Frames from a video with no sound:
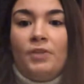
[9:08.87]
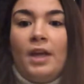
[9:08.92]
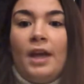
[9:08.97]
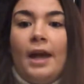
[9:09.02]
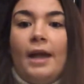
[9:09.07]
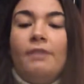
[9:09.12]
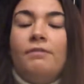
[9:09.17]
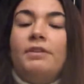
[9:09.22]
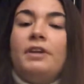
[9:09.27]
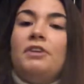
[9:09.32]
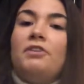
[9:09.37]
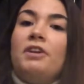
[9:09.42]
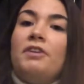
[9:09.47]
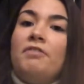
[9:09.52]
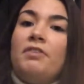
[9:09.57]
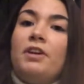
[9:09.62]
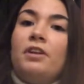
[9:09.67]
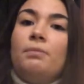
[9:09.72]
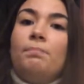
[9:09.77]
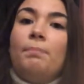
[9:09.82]
And we
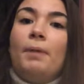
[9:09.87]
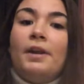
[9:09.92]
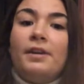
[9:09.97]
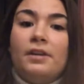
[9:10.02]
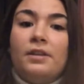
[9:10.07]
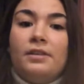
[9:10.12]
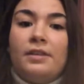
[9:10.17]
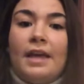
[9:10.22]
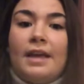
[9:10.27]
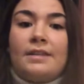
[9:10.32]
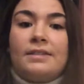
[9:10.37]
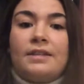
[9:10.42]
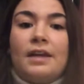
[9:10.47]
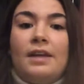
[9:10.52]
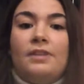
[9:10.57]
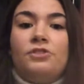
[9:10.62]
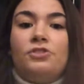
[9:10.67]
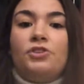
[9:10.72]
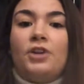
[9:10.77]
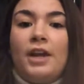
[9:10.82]
revealed bottlenecks
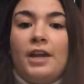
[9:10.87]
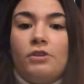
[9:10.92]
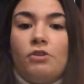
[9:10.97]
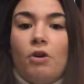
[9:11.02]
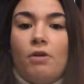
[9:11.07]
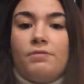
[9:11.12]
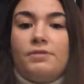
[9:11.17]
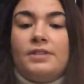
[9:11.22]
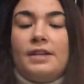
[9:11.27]
and trade-offs